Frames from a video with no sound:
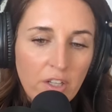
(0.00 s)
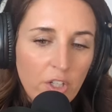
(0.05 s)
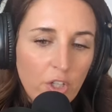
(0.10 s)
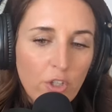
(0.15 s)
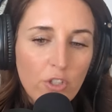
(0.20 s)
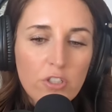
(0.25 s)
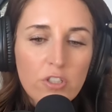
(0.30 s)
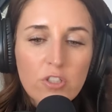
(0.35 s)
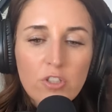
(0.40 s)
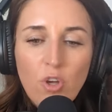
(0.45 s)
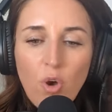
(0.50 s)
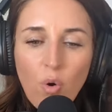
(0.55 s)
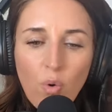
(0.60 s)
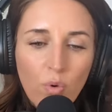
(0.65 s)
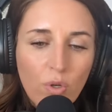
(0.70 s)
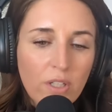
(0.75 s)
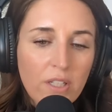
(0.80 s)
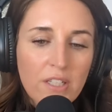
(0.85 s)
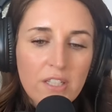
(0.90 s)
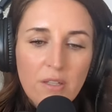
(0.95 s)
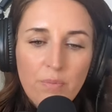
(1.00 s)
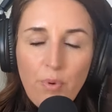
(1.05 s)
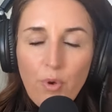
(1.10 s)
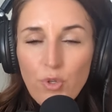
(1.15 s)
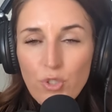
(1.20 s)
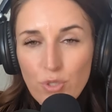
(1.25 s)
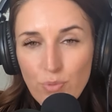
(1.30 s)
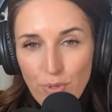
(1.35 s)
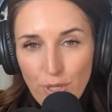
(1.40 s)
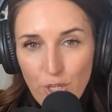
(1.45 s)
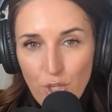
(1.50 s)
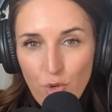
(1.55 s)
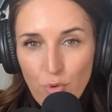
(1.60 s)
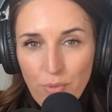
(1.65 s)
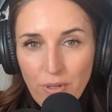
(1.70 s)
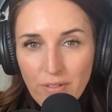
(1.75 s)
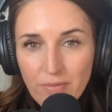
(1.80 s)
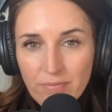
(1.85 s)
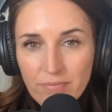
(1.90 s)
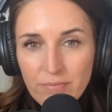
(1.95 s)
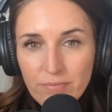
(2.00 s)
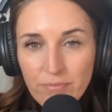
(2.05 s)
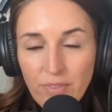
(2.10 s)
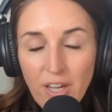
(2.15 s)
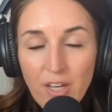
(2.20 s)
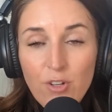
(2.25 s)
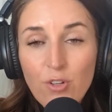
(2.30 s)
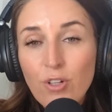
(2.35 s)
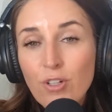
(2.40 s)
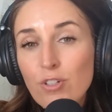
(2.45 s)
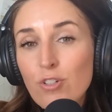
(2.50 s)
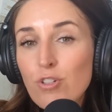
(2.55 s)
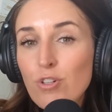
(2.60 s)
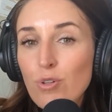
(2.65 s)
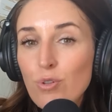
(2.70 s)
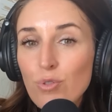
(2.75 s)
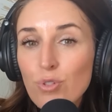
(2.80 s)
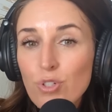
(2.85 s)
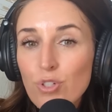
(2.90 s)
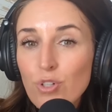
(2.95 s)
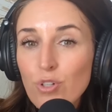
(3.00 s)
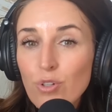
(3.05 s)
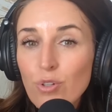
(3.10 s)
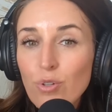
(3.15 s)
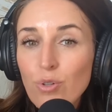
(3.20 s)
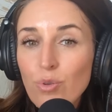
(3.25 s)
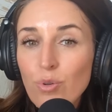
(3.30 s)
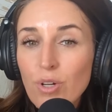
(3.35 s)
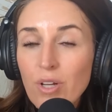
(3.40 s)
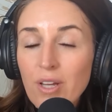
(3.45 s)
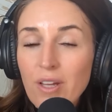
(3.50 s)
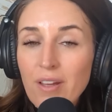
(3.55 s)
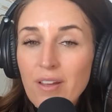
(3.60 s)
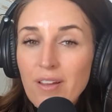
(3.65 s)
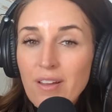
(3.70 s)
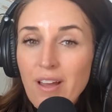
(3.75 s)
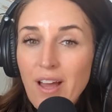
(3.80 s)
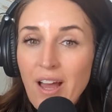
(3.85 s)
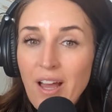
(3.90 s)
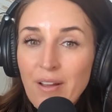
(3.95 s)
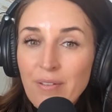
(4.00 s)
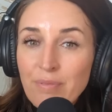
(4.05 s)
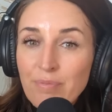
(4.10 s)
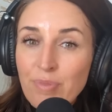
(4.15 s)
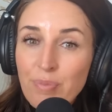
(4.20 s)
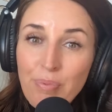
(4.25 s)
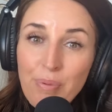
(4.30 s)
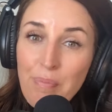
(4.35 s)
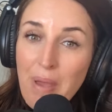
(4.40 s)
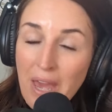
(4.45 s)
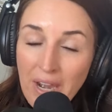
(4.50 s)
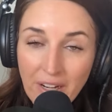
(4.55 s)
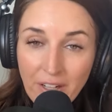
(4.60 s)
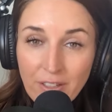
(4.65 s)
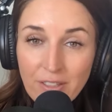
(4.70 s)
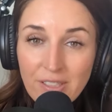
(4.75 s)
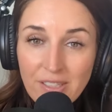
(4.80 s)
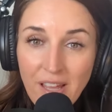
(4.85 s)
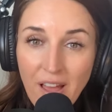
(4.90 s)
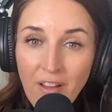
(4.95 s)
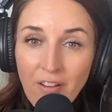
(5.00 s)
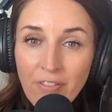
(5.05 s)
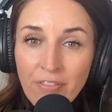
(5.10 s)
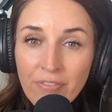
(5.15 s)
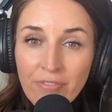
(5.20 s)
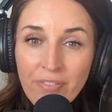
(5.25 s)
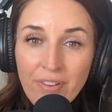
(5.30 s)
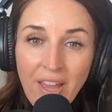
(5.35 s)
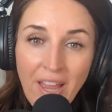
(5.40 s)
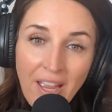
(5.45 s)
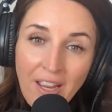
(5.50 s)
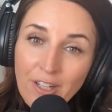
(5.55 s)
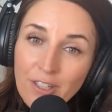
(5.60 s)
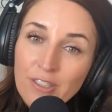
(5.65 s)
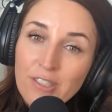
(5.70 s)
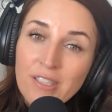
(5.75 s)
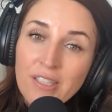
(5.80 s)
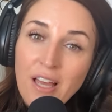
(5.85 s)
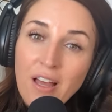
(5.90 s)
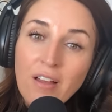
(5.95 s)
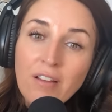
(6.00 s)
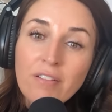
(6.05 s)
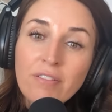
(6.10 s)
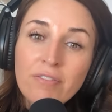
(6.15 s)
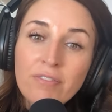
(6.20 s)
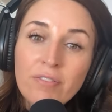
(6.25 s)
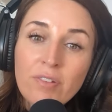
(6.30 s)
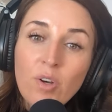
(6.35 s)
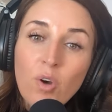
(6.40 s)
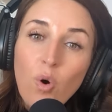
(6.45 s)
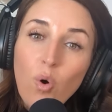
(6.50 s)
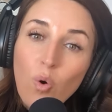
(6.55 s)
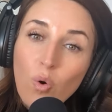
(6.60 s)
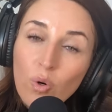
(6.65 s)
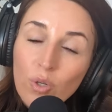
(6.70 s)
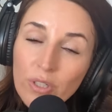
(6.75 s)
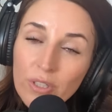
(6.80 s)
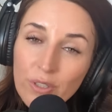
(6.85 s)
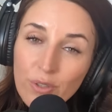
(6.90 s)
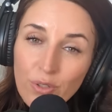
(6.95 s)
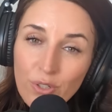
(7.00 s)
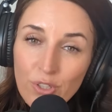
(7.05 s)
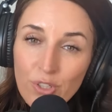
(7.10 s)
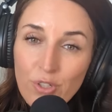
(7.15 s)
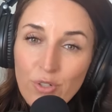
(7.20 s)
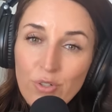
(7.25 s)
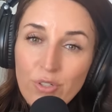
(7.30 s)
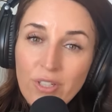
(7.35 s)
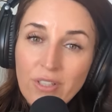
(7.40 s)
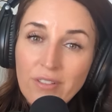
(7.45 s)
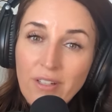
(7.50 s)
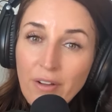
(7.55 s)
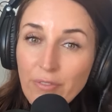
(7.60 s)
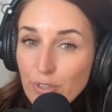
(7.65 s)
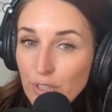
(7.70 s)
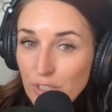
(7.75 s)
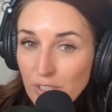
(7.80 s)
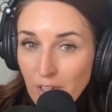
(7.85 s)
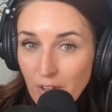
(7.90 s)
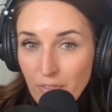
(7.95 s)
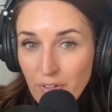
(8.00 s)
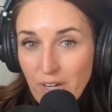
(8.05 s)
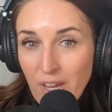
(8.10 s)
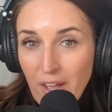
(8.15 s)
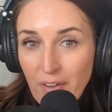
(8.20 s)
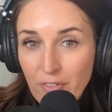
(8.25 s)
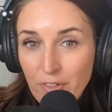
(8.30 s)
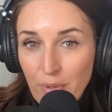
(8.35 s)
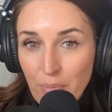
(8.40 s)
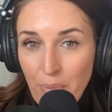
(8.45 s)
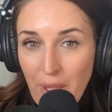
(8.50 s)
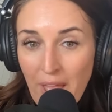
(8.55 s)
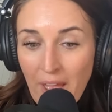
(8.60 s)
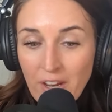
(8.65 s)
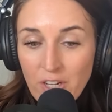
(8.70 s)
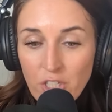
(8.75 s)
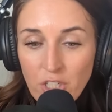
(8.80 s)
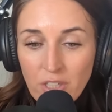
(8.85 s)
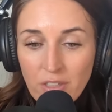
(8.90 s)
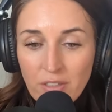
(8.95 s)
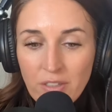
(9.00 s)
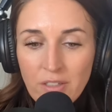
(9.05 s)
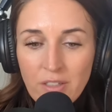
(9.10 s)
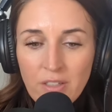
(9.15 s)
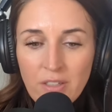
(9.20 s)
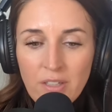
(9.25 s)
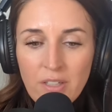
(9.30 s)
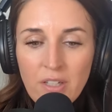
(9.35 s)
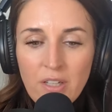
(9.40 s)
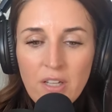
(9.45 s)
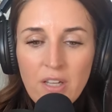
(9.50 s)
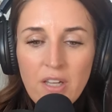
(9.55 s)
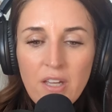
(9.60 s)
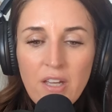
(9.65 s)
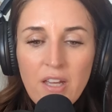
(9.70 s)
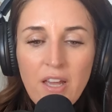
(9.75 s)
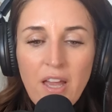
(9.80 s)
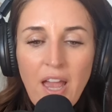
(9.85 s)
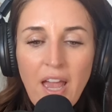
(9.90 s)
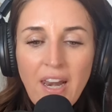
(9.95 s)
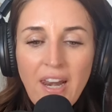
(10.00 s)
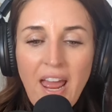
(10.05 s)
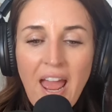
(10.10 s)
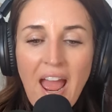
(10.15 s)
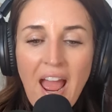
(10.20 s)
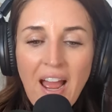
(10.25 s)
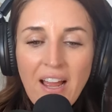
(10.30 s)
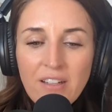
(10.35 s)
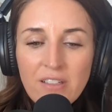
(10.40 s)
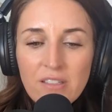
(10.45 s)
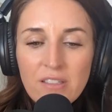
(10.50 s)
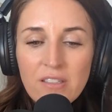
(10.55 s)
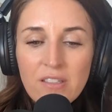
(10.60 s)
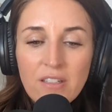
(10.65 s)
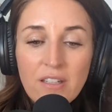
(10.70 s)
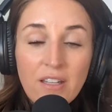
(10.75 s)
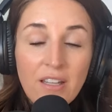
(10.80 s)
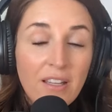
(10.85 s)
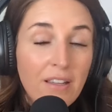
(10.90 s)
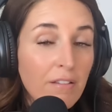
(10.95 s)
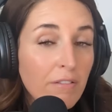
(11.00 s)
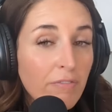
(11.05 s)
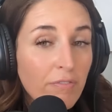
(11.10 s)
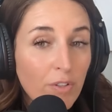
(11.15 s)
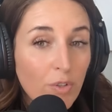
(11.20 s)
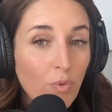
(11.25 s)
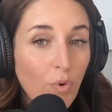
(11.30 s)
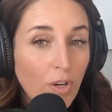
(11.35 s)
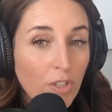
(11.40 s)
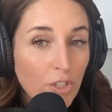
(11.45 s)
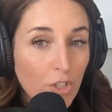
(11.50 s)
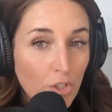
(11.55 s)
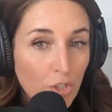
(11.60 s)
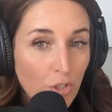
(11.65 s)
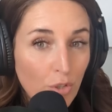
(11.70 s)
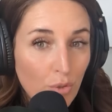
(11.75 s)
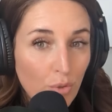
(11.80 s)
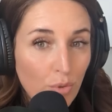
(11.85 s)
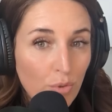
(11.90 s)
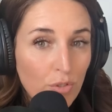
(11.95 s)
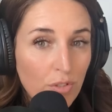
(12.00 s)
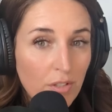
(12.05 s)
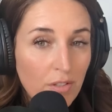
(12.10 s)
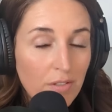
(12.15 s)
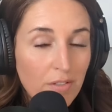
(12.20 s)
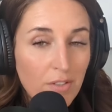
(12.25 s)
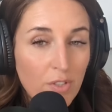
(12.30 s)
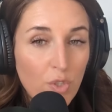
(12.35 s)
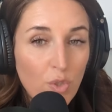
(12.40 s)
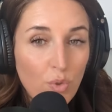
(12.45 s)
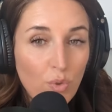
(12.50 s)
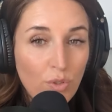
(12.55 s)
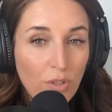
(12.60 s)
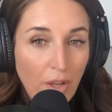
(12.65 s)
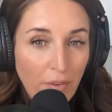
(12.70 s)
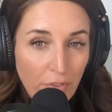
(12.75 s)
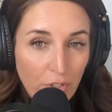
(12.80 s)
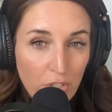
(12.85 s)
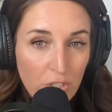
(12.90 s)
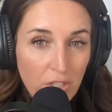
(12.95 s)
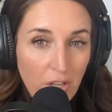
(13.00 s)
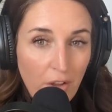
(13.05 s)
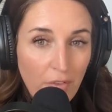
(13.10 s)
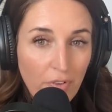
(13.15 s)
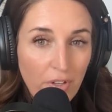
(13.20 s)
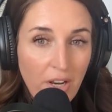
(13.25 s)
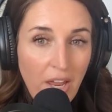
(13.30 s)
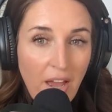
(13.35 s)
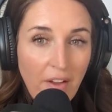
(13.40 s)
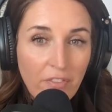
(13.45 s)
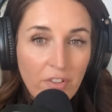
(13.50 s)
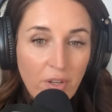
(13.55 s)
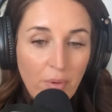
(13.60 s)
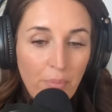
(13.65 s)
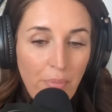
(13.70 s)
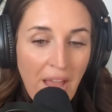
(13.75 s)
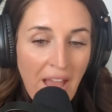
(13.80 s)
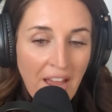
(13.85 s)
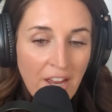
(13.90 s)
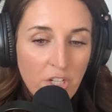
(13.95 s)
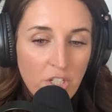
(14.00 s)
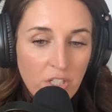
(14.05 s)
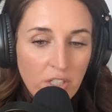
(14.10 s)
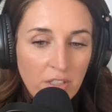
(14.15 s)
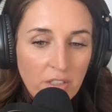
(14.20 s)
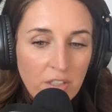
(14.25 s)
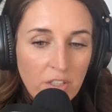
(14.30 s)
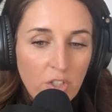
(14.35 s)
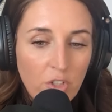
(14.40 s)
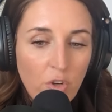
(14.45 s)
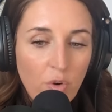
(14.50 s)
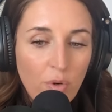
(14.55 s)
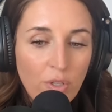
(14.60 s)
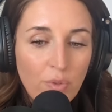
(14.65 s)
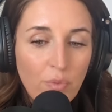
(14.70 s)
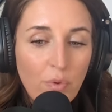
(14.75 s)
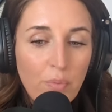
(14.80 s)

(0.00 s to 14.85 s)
You're totally supposed to be human. And you can choose to be mad at yourself, hate yourself, or you can choose to love yourself and have compassion. And as if you want to choose to love yourself and have compassion, you know what